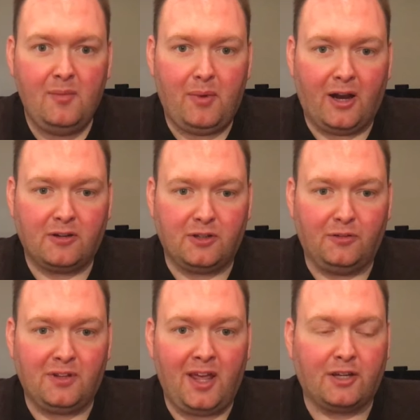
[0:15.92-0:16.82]

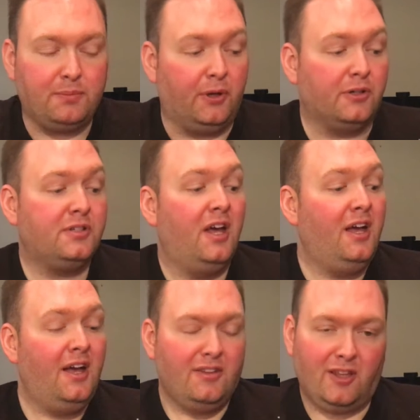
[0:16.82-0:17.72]
Microsoft and Xbox
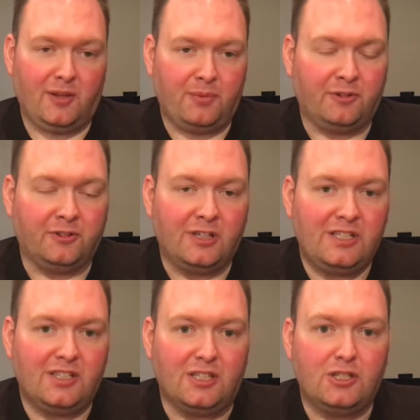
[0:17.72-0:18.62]
that they'll be
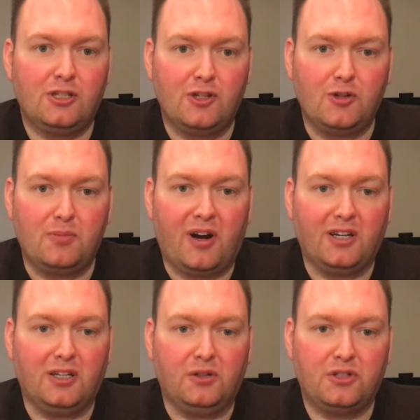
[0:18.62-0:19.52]
releasing two
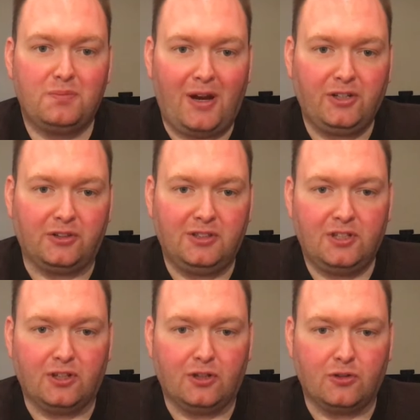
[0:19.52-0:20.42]
brand new special
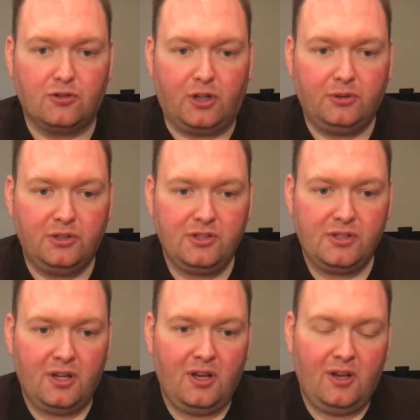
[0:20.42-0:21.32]
edition controllers,
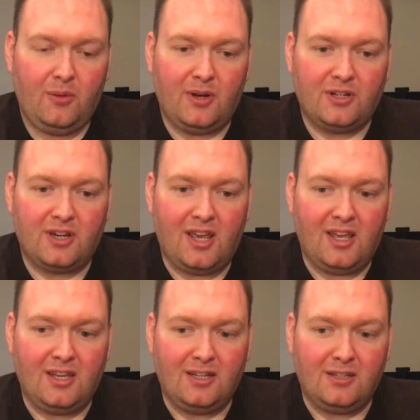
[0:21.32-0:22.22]
which
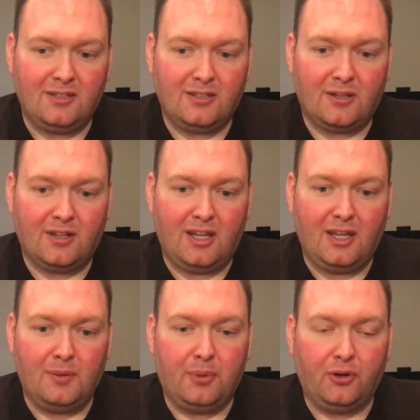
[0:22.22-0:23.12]
is
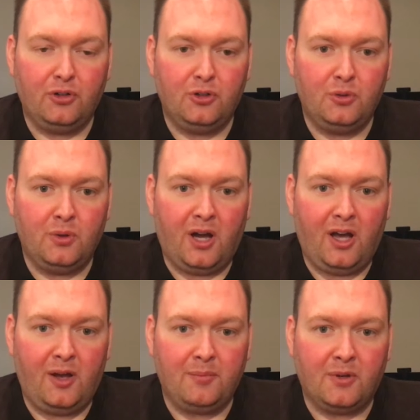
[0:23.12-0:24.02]
the blue
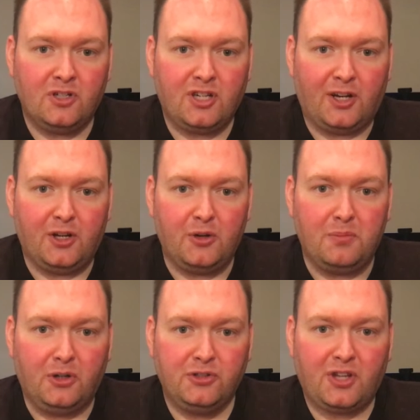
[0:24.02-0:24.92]
Shadow
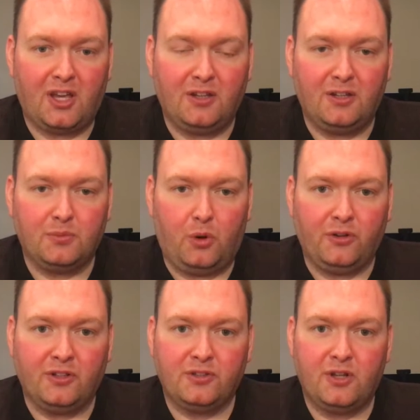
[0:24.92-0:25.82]
Musk, and there's
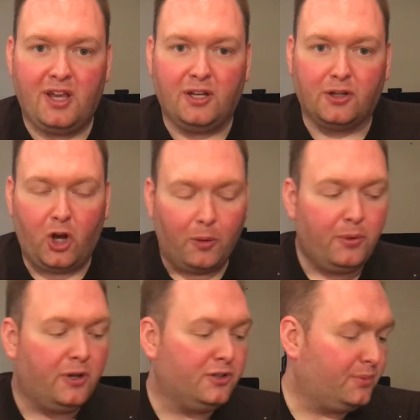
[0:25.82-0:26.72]
one that's in
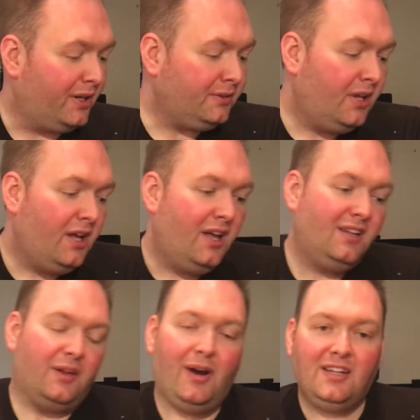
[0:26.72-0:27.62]
copper as well.
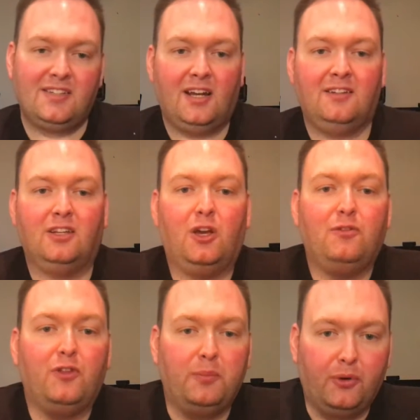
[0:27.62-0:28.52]
Now I decided to go
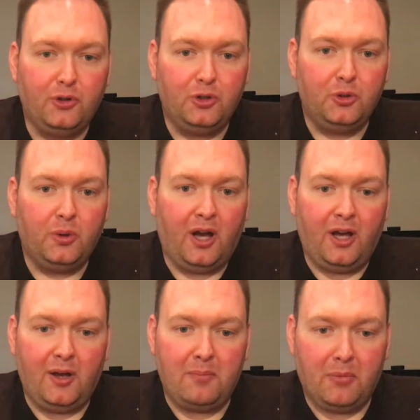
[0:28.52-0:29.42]
for the blue
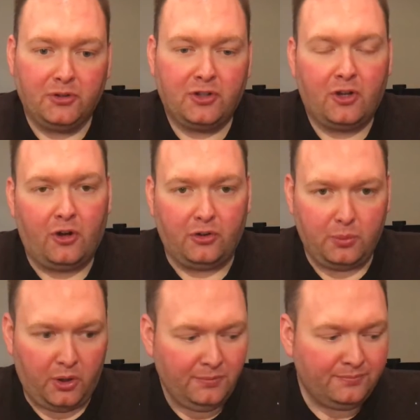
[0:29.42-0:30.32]
Musk colour
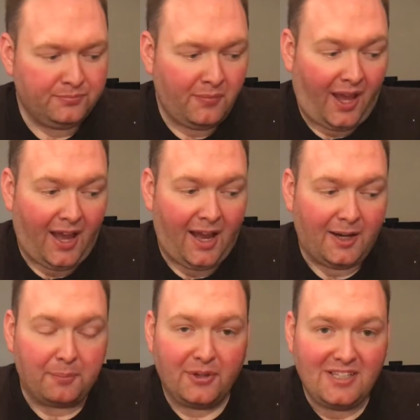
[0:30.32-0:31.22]
one,
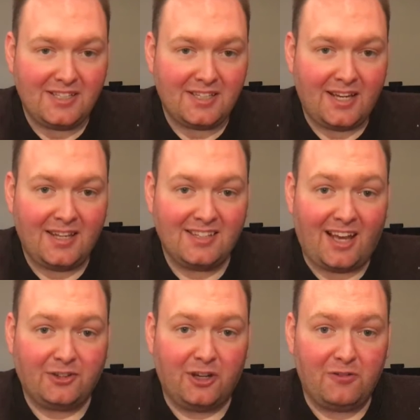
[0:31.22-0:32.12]
and I'm pleased to say that it's
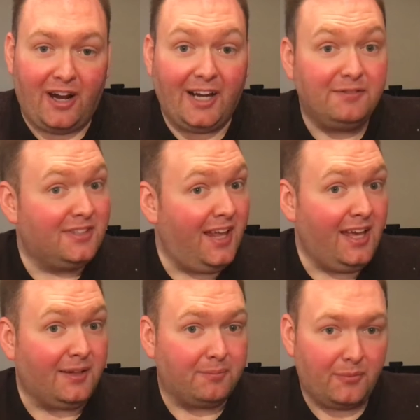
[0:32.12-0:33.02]
actually arrived
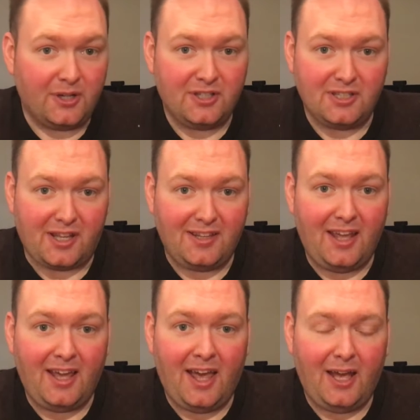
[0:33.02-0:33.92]
today, which is a
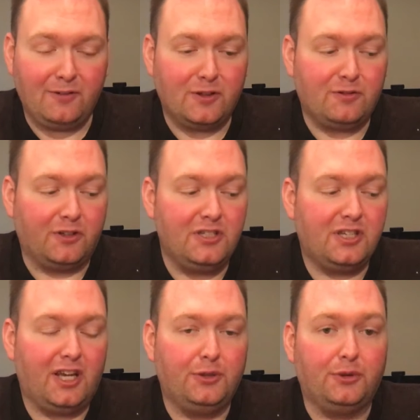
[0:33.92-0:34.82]
day ahead of its release
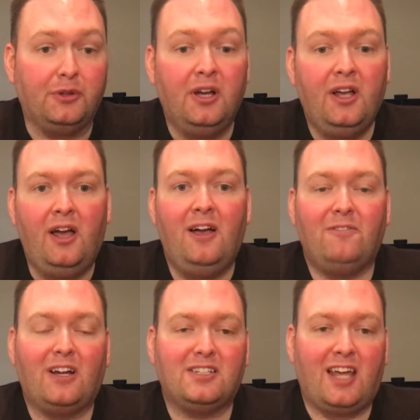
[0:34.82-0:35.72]
schedule
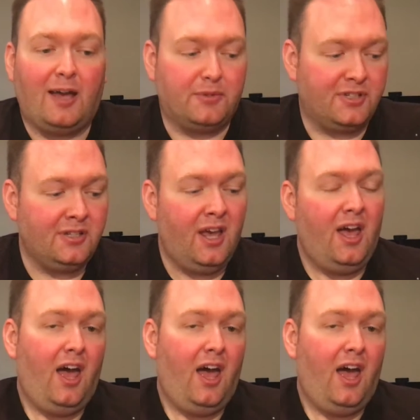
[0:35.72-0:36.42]
thanks to Amazon.